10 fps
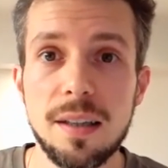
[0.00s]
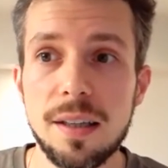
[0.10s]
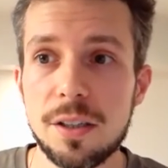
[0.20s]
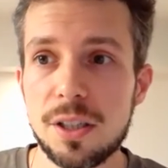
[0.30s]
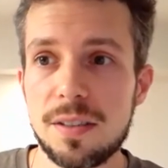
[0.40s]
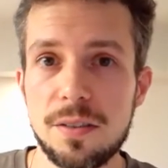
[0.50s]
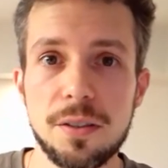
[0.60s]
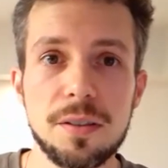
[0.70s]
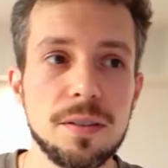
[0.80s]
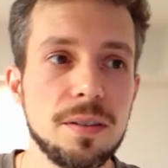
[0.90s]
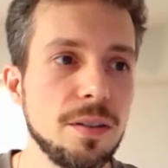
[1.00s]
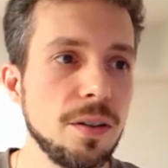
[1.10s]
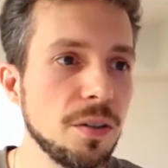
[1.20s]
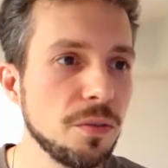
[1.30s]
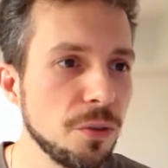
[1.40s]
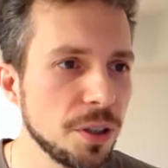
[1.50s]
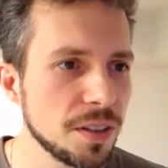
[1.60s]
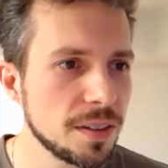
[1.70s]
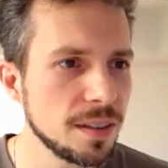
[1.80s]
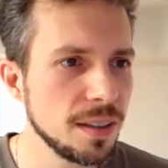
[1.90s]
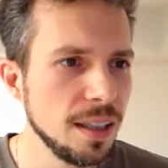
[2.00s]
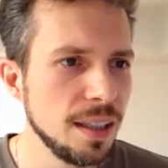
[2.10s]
than just on voice.